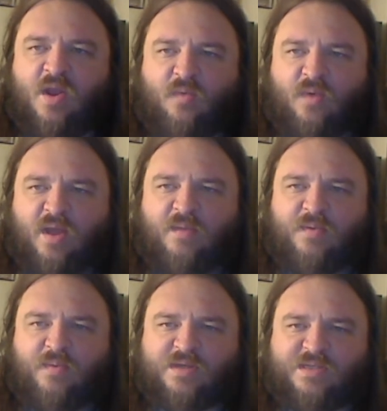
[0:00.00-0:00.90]
Well, my
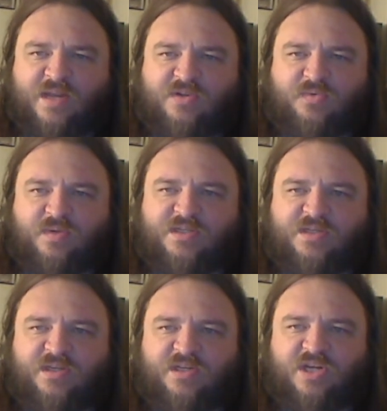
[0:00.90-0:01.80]
work schedule
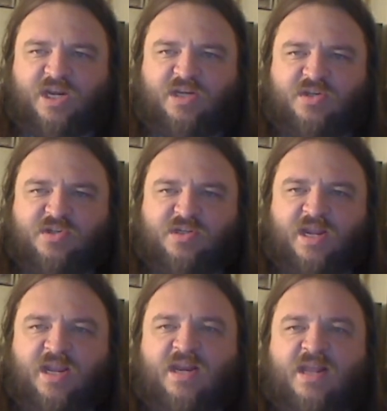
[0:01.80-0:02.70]
recently changed
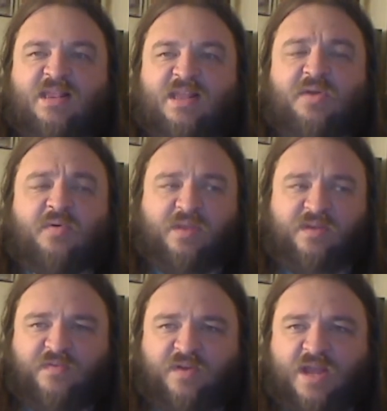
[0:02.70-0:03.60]
and I literally
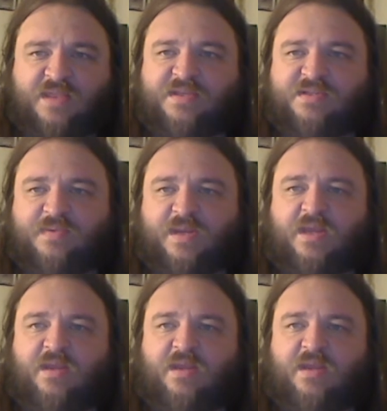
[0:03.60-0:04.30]
forgot this week.